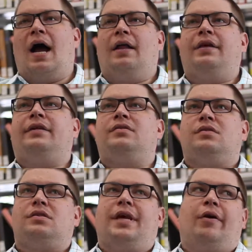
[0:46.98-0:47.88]
I think it's
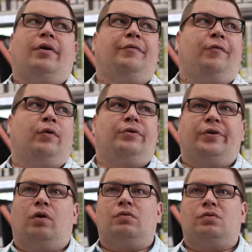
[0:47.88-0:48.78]
scary for
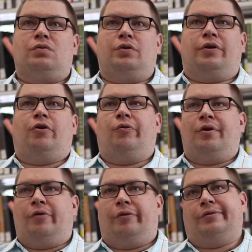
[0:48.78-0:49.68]
adults to go to
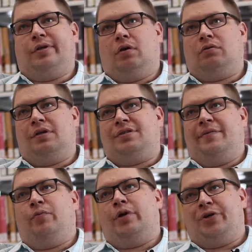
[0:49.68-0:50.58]
another adult and say
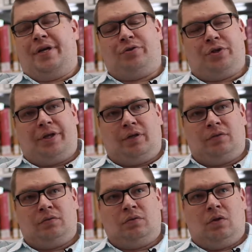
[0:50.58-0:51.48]
we want to change a thing.
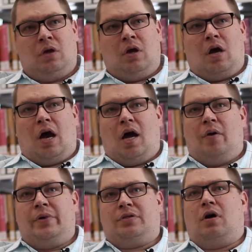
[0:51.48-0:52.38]

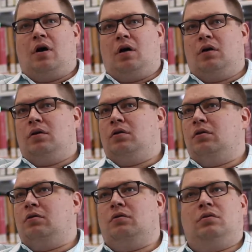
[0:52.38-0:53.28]
It's hard
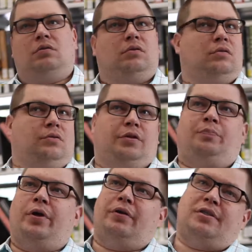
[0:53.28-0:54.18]
to
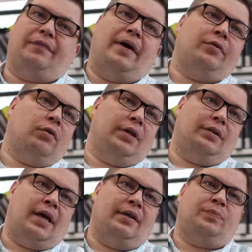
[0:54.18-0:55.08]
put yourself out there like
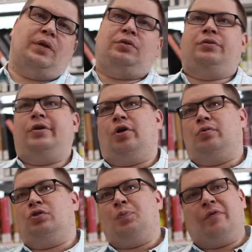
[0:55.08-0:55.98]
that, especially to
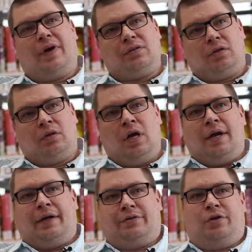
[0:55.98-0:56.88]
your supervisor,
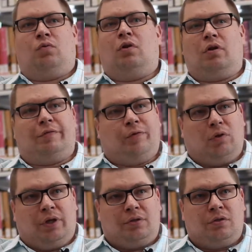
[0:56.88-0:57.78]
because you don't want to look
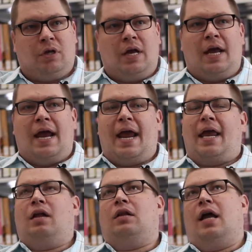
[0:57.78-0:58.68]
foolish.
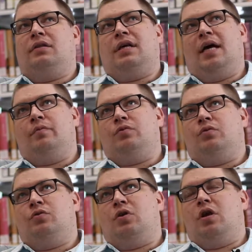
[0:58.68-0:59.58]
And a lot of
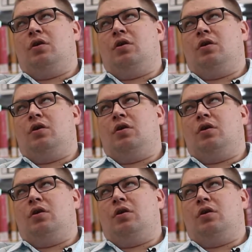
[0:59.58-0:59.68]
times